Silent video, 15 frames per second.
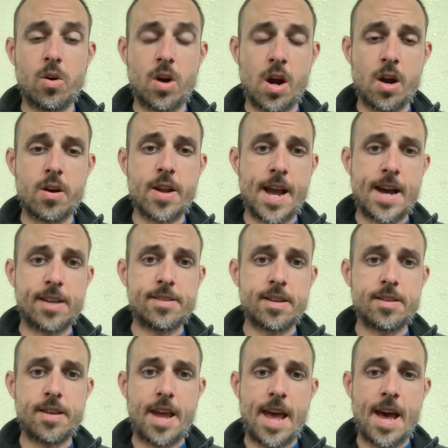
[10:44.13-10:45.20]
hard
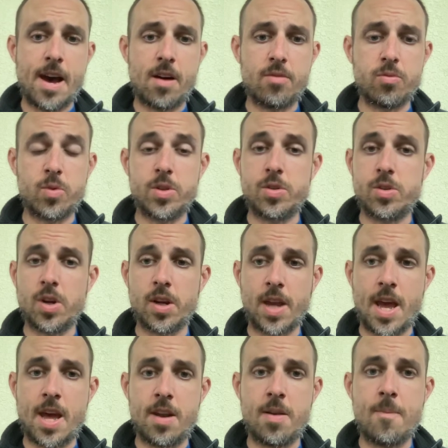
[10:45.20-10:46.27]
assets have, which
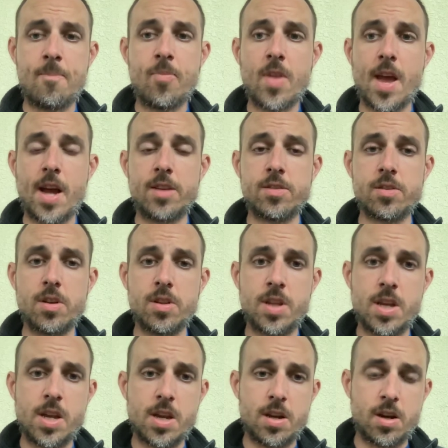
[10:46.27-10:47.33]
again, as
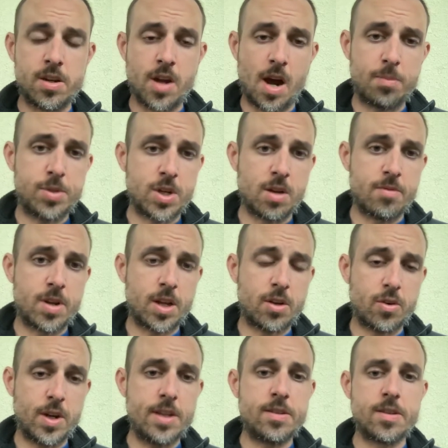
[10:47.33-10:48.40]
the adoption of it
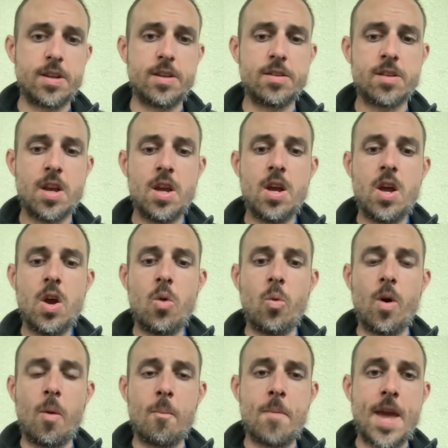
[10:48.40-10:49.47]
increases,
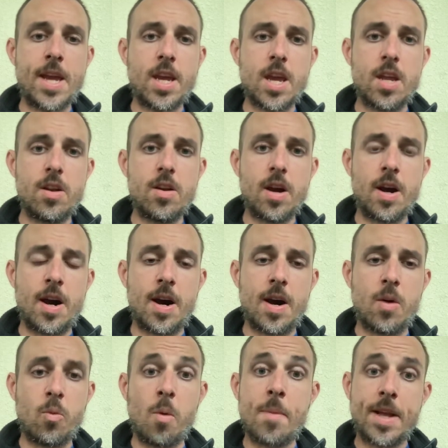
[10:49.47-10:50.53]
will make
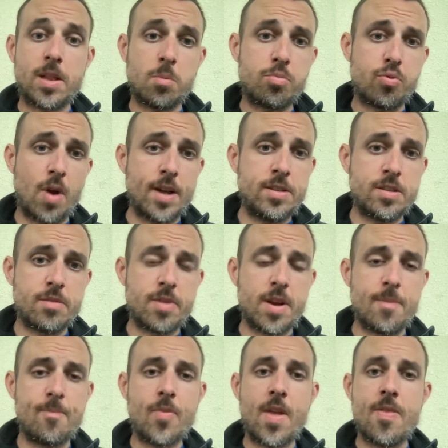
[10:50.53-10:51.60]
the price of
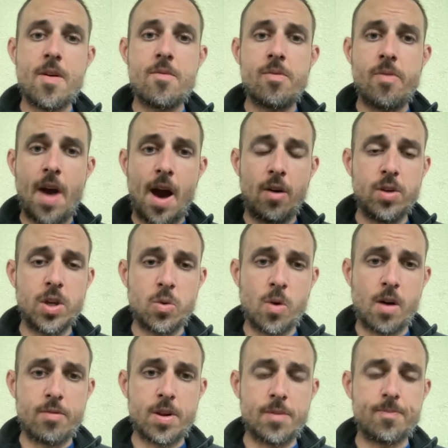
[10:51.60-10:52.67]
it and the value
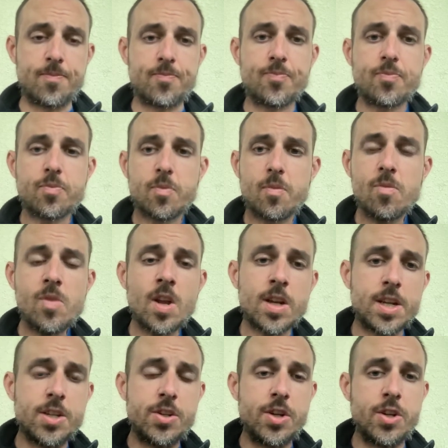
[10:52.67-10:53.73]
of it
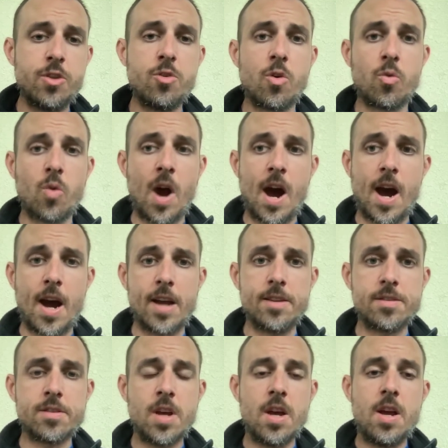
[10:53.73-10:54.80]
continue to
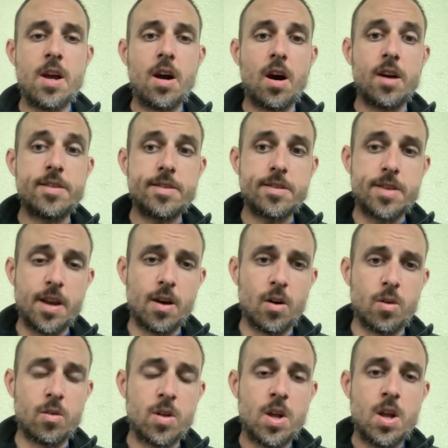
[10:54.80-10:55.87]
rise
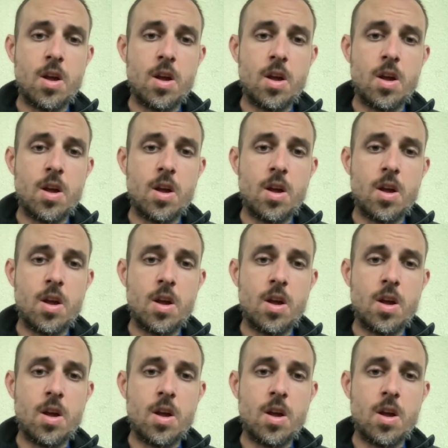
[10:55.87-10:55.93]
until